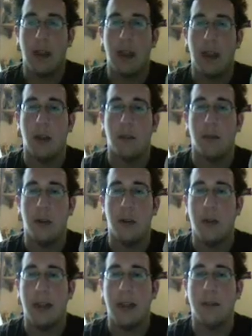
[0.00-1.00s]
You know,
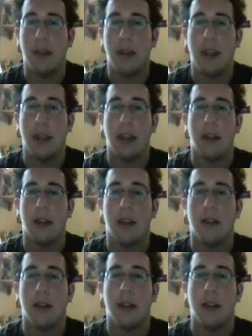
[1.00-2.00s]
new way to play and all
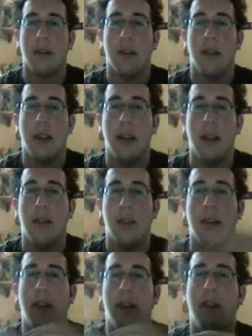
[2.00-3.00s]
this stuff.
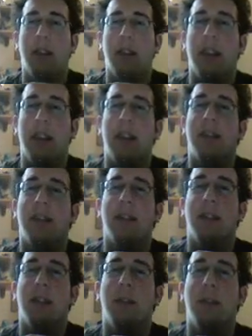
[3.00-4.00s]
But the hard thing is,
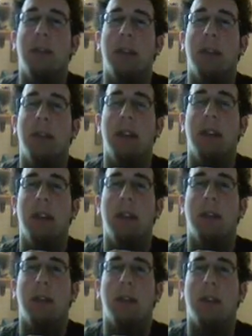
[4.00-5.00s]
you don't find many
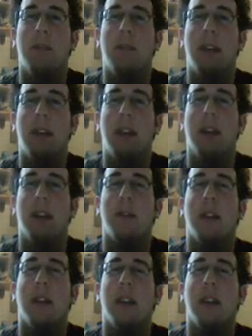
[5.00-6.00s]
games that really play that
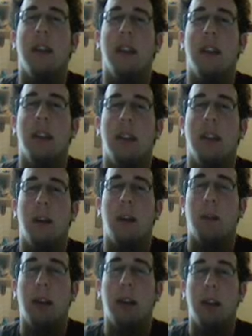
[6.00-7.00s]
way.
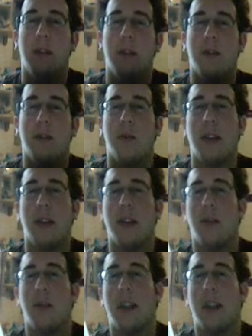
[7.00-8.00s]
Probably
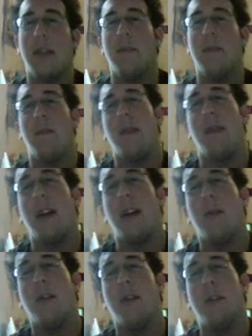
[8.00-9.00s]
the one I
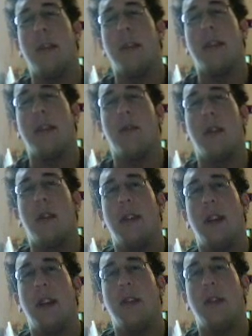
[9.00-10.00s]
thought was the best well
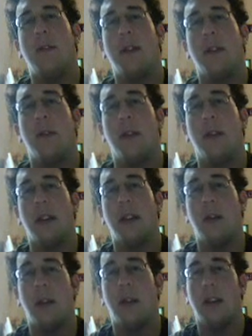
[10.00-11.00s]
done for the
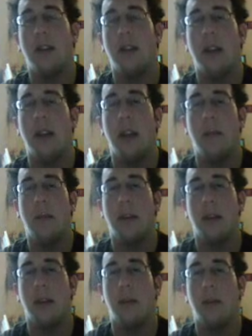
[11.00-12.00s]
motion was
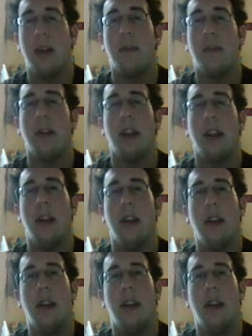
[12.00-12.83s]
Metroid Prime 3.